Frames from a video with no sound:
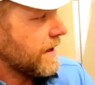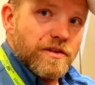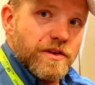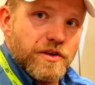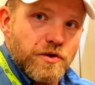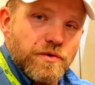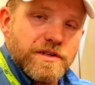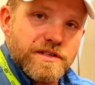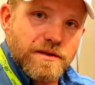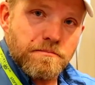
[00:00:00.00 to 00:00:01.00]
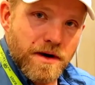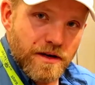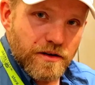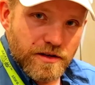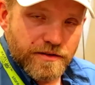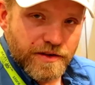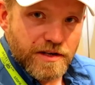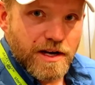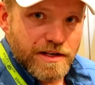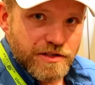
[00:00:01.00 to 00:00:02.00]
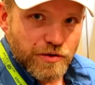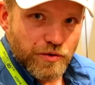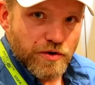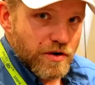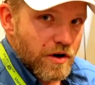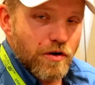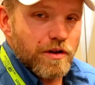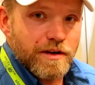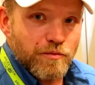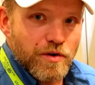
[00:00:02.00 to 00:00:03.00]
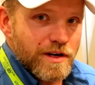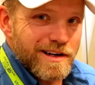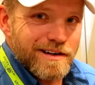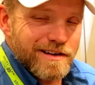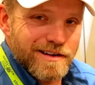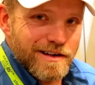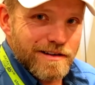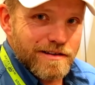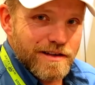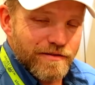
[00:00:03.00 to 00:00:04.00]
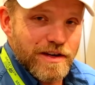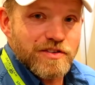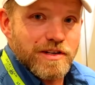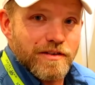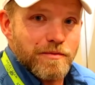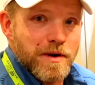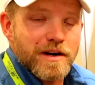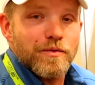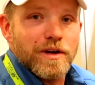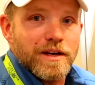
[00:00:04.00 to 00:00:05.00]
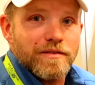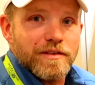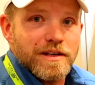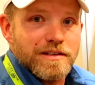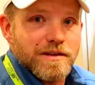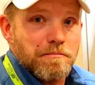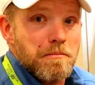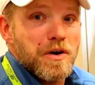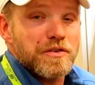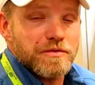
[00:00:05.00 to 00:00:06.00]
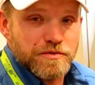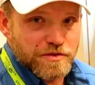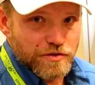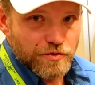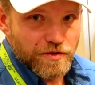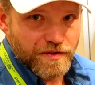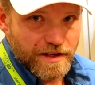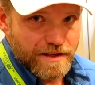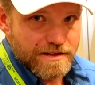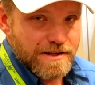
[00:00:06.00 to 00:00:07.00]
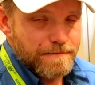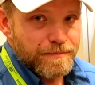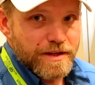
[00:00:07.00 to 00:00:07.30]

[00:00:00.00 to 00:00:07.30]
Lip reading: The newest model of the Contour all-in-one convection oven microwave is a multitude of things.